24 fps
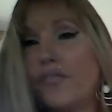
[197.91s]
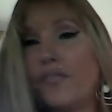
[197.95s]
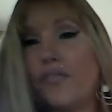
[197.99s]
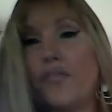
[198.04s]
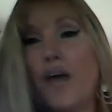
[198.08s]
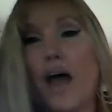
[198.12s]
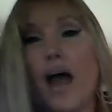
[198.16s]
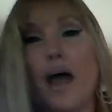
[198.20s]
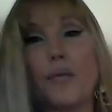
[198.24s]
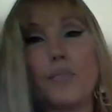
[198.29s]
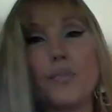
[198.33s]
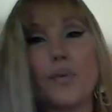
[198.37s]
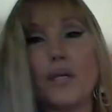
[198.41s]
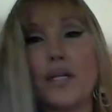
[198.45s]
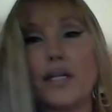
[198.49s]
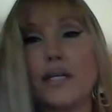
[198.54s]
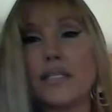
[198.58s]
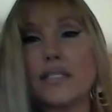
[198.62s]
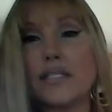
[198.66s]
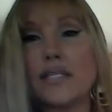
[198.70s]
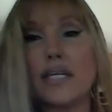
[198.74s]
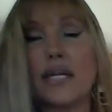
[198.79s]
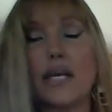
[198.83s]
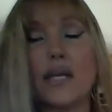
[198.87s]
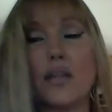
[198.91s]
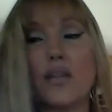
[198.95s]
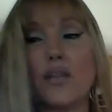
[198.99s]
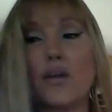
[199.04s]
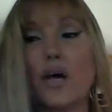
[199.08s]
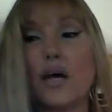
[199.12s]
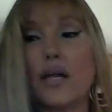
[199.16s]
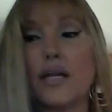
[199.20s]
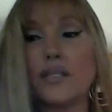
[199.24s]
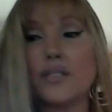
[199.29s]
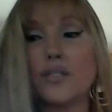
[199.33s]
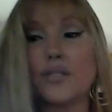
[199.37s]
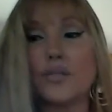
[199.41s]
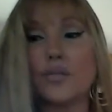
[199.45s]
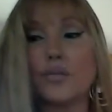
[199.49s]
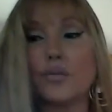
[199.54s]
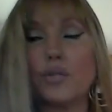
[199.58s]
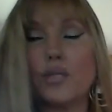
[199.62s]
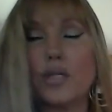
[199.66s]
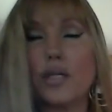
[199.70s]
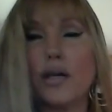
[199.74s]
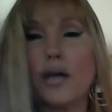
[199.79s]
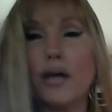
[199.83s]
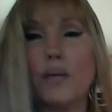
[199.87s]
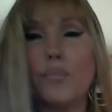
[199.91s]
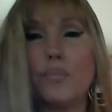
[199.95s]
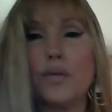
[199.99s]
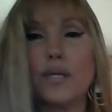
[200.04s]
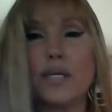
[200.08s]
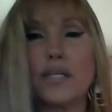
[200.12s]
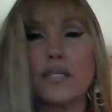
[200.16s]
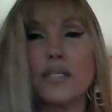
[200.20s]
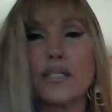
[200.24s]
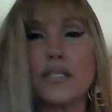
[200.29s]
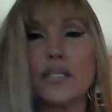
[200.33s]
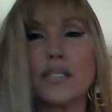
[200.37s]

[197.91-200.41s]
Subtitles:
fabulous, and I thought I screwed it up because